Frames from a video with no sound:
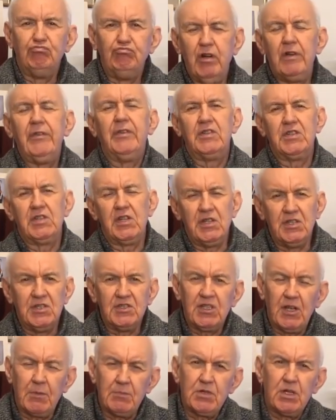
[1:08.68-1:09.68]
riveting
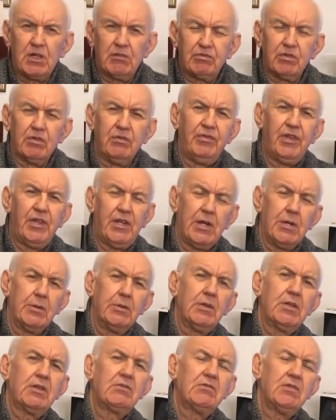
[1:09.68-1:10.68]
subject for a video,
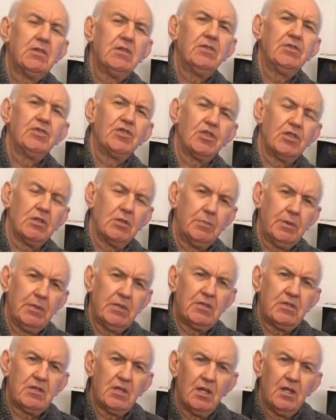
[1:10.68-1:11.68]
I grant you,
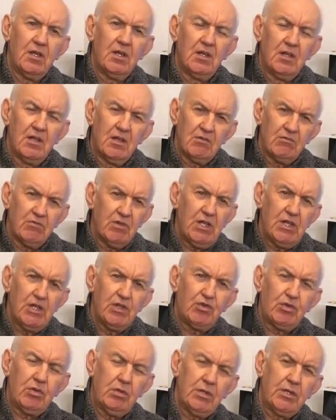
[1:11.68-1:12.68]
but really
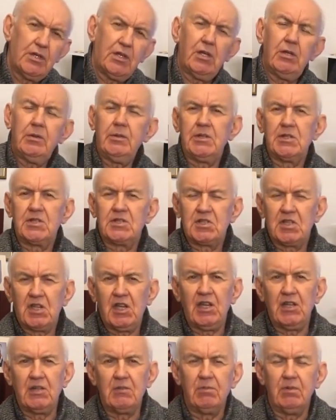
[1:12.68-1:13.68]
and truly coax
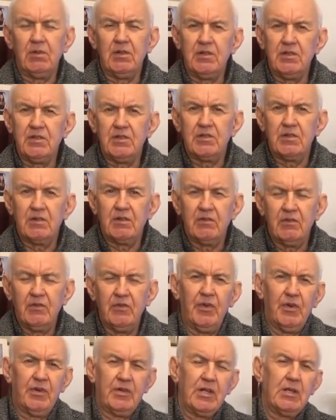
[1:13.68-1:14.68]
cable is
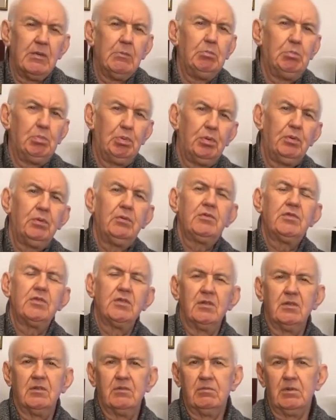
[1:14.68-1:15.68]
very
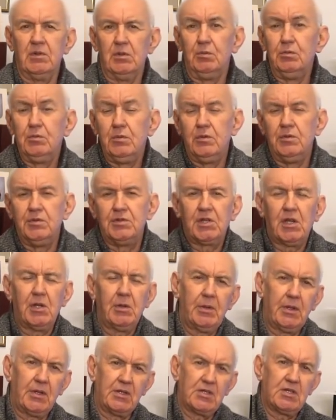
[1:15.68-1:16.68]
important. We all use
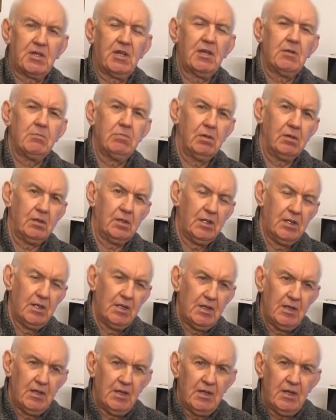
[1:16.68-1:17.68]
coax cable
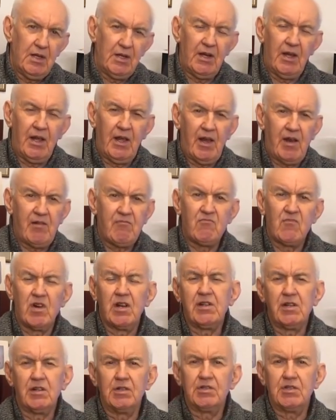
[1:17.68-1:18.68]
in our ham
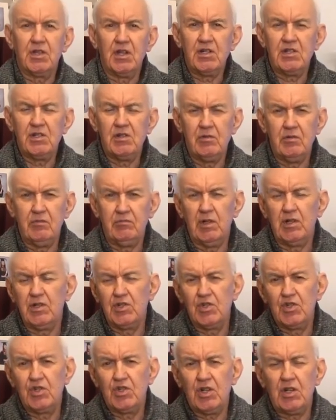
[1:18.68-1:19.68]
radio station in
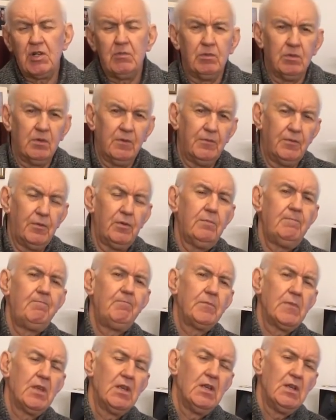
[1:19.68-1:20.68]
one shape or form.